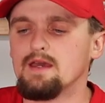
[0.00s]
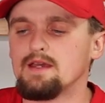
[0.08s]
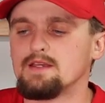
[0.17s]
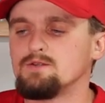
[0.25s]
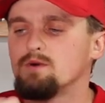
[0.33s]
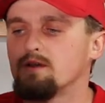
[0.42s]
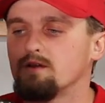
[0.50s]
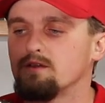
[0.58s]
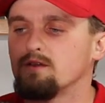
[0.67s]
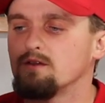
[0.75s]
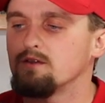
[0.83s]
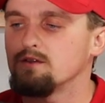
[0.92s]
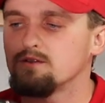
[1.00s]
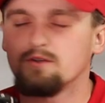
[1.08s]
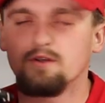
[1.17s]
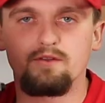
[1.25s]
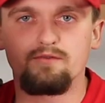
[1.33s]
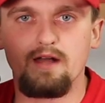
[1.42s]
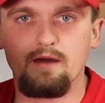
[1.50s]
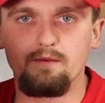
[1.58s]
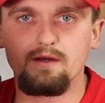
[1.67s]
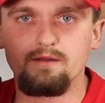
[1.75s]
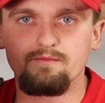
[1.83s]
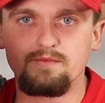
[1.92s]
is you want to turn the
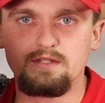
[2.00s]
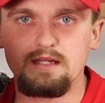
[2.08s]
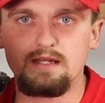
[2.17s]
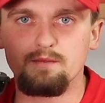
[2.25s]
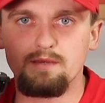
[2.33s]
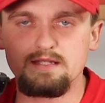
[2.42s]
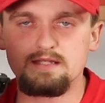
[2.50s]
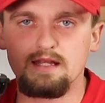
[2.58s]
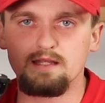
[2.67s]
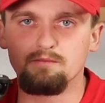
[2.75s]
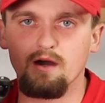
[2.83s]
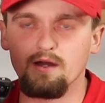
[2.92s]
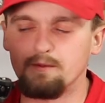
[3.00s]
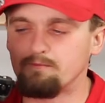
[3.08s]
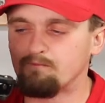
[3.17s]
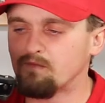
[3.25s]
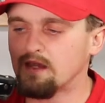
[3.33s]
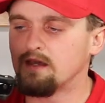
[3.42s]
flywheel to get the piston at the bottom.